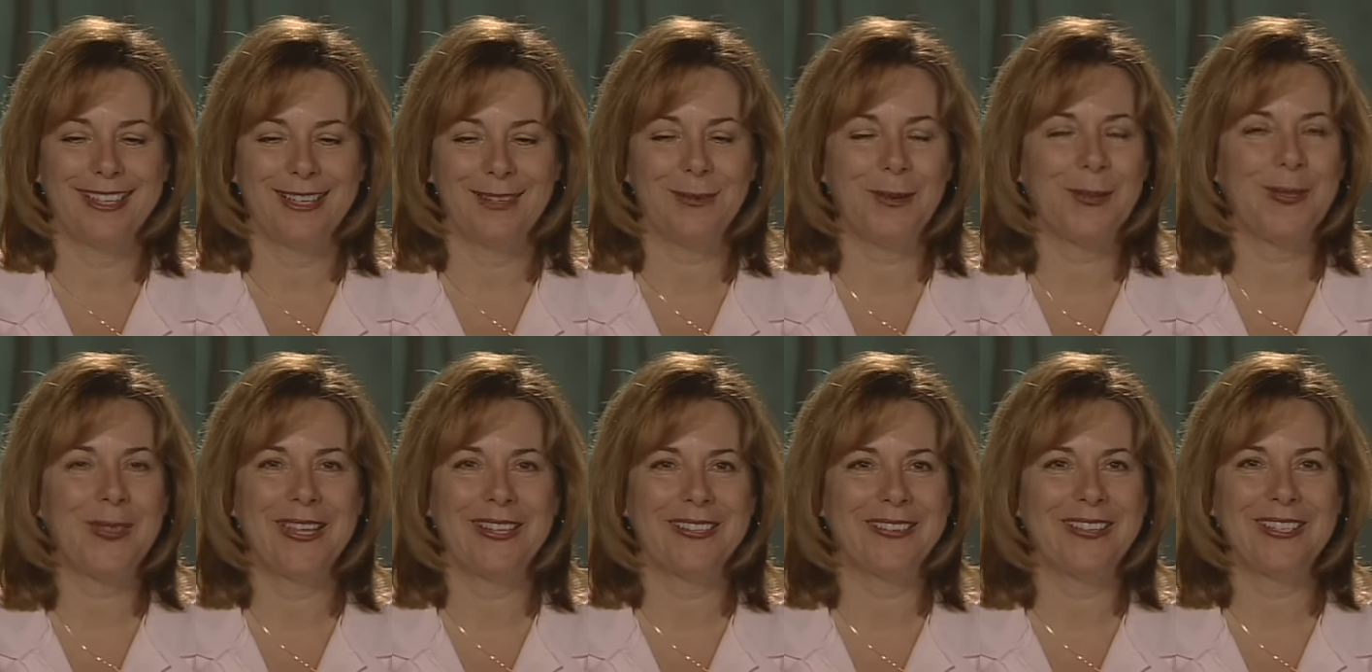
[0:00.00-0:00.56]

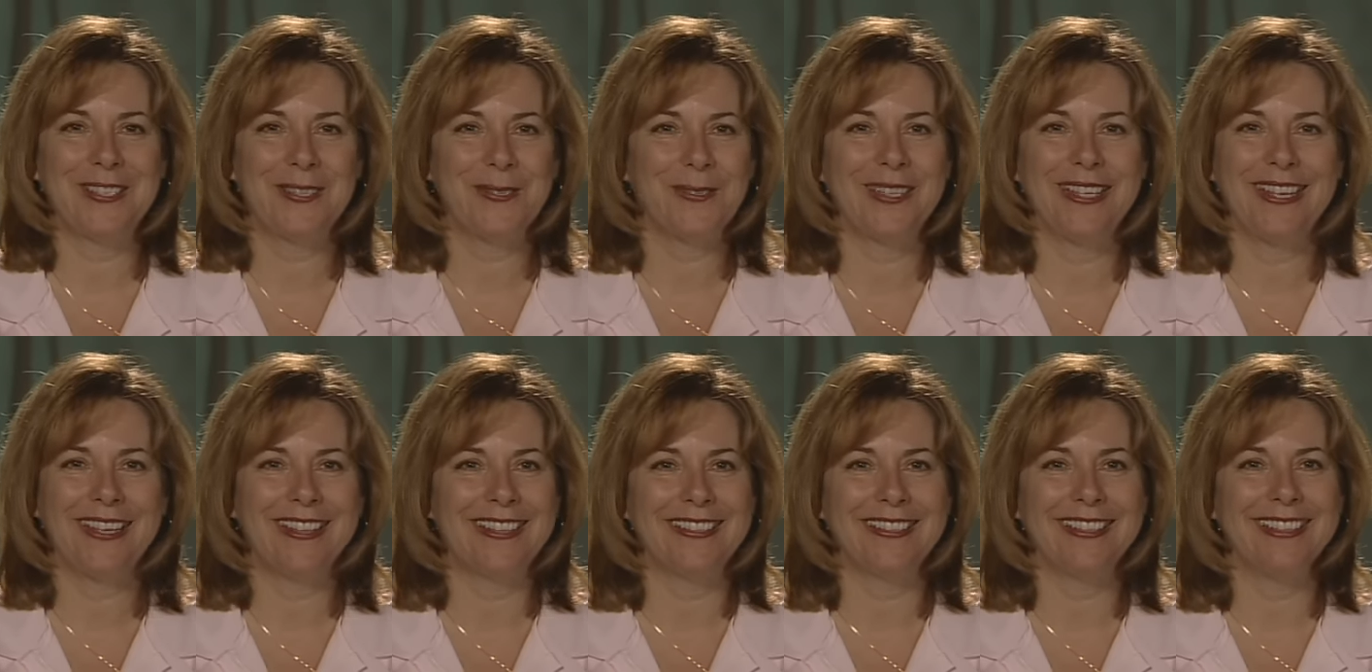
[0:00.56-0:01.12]
one thing led to
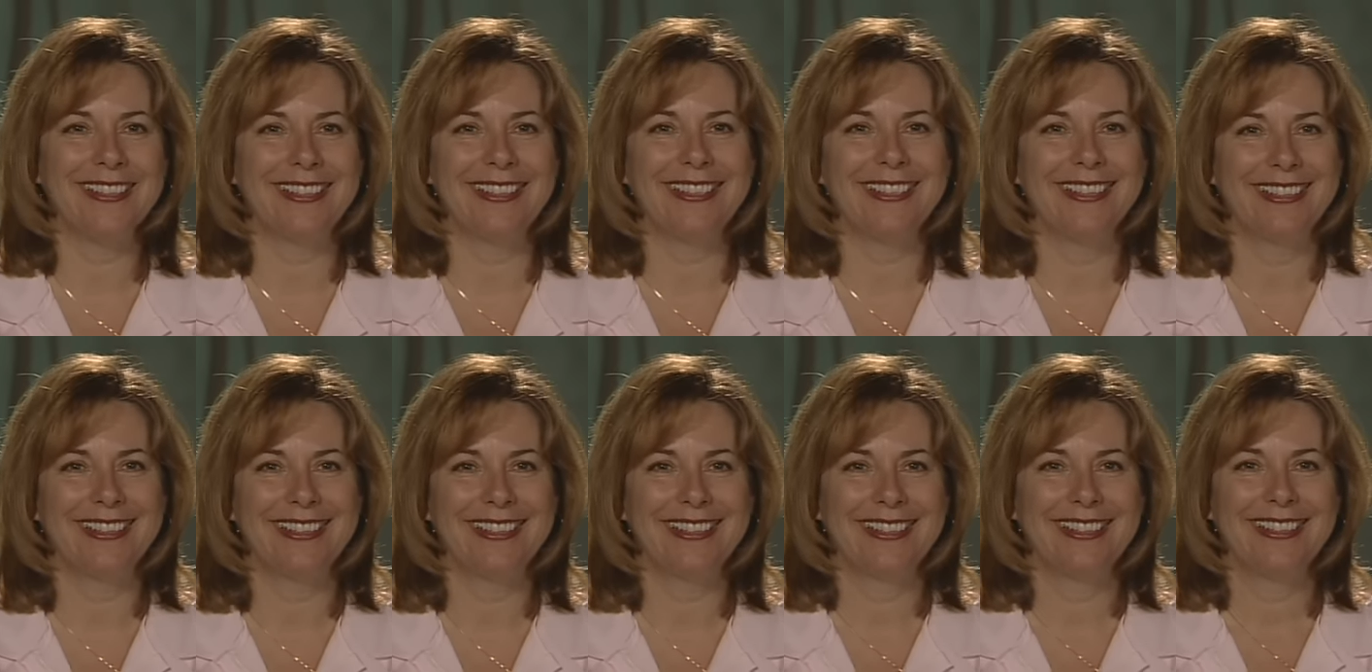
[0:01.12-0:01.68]
another, and
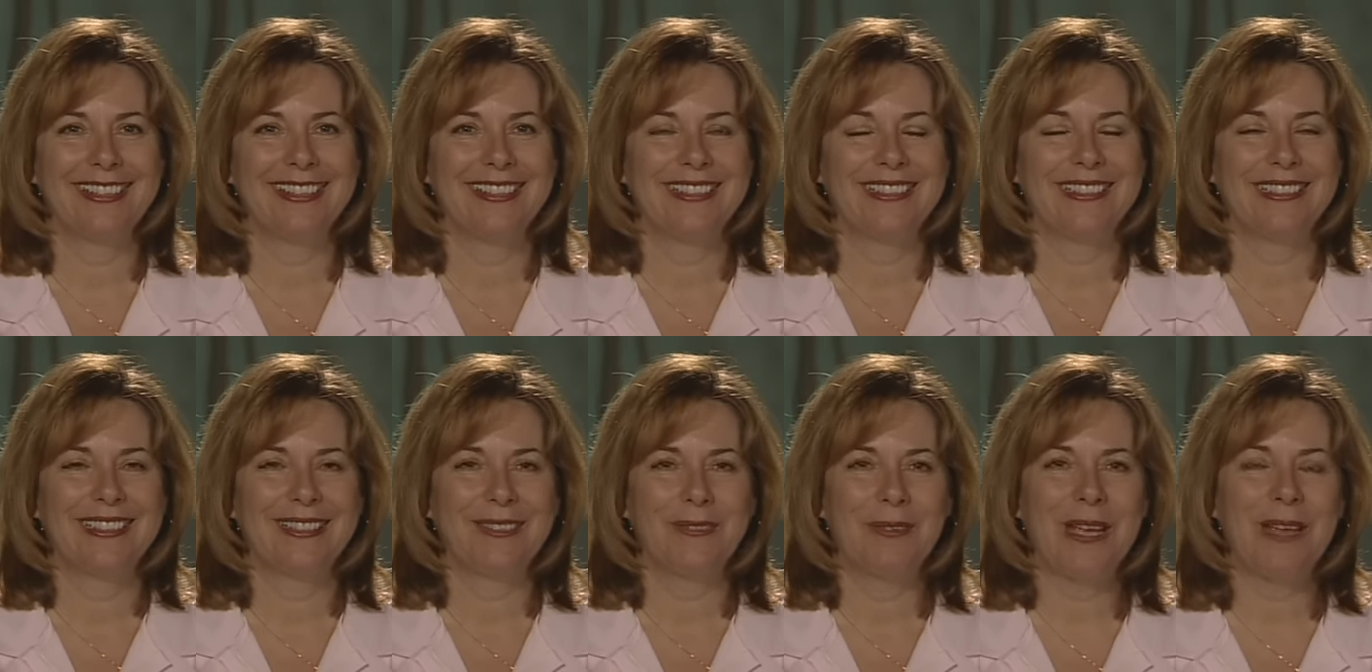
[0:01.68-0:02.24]

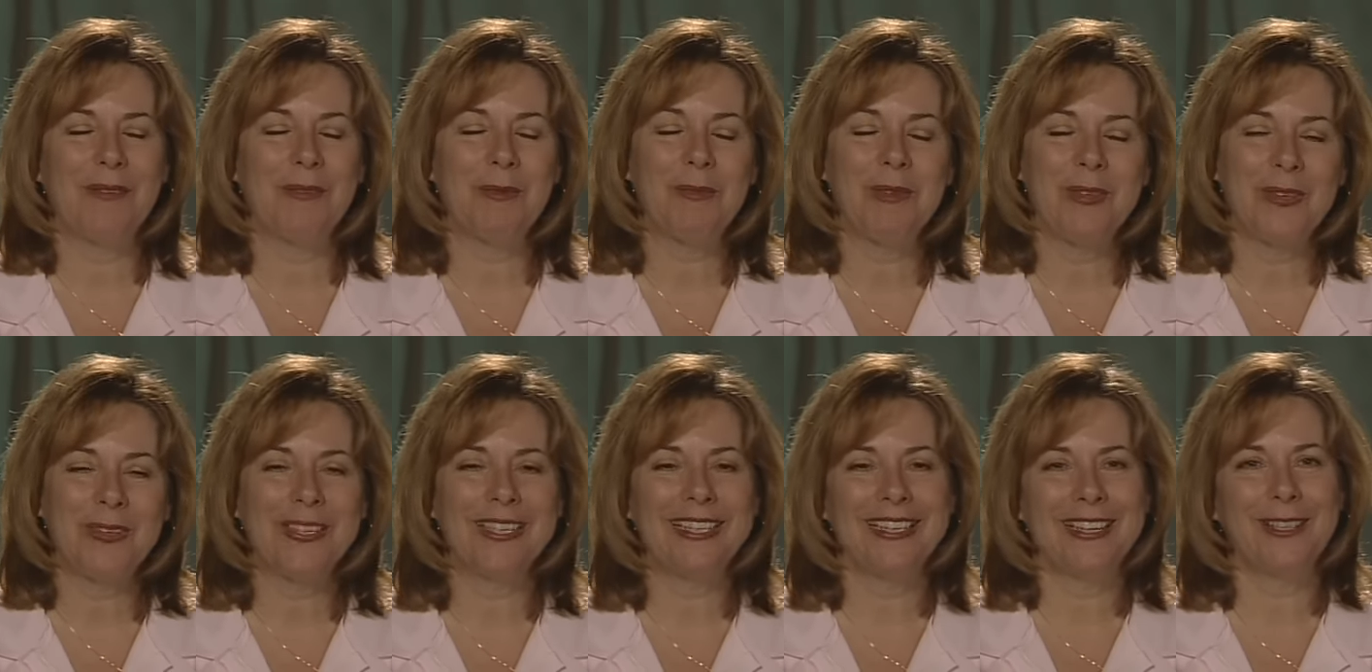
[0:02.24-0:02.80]
we have
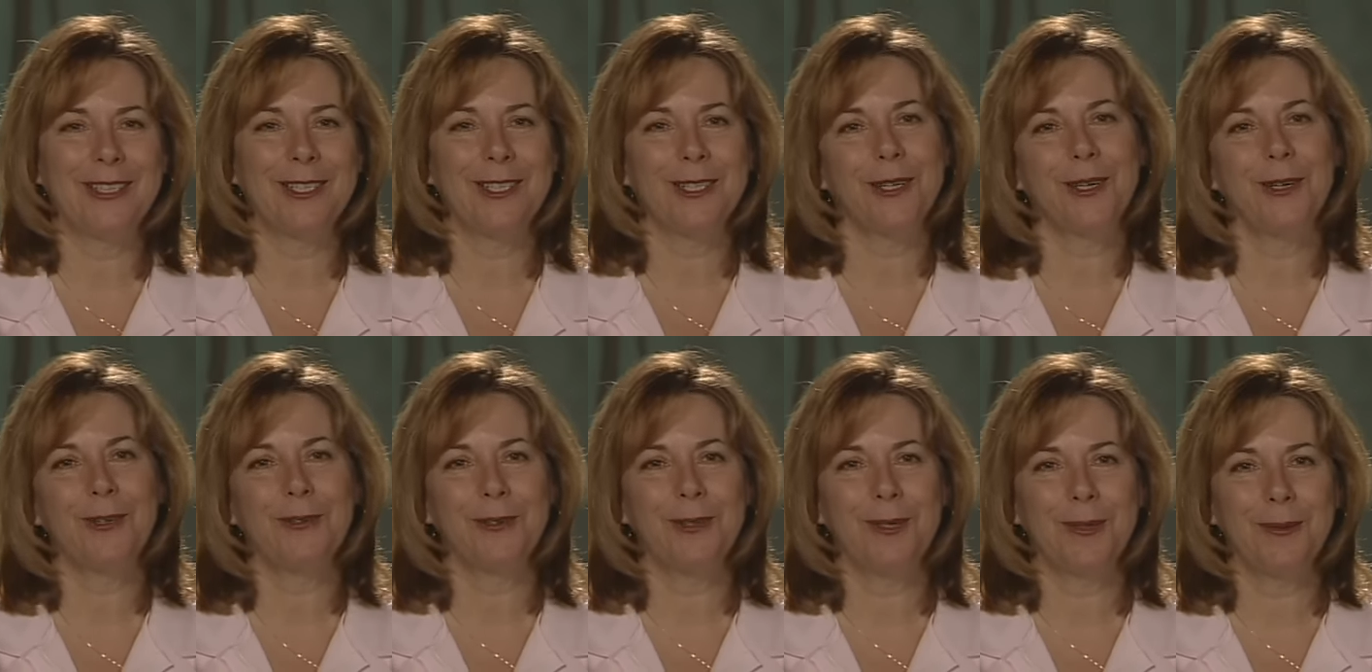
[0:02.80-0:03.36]
Amelia and Eleanor
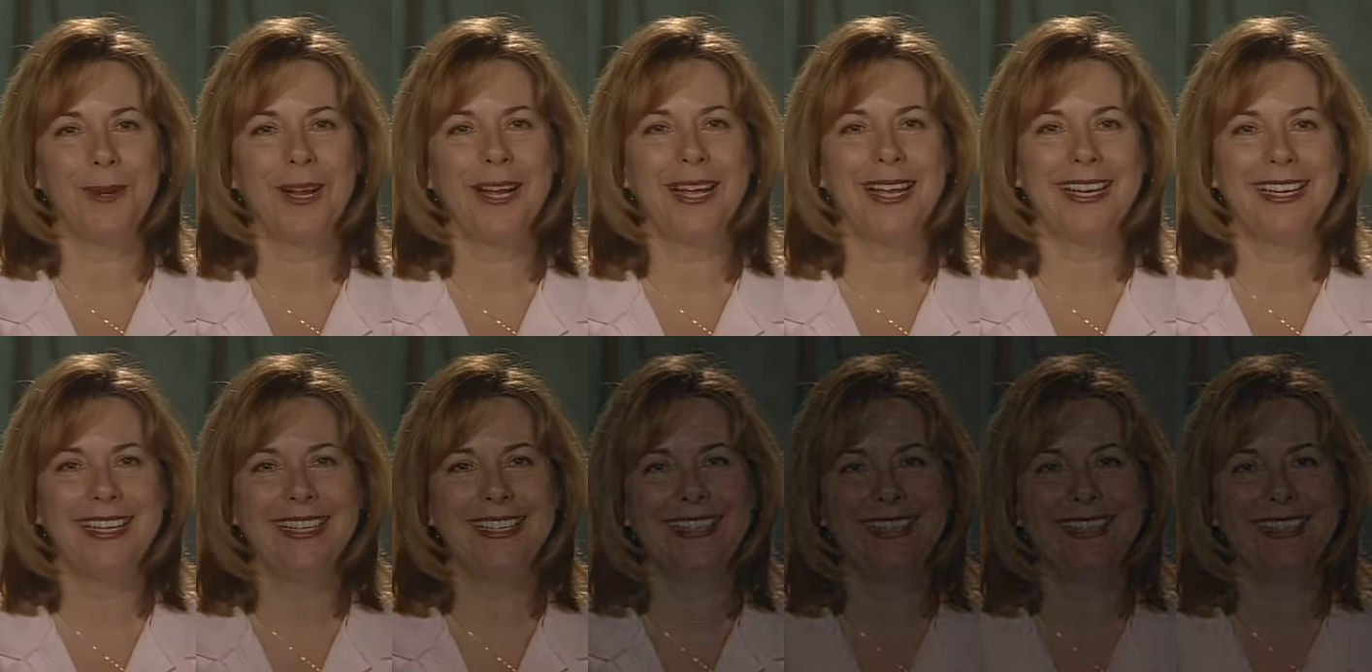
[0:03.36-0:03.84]
go for a ride.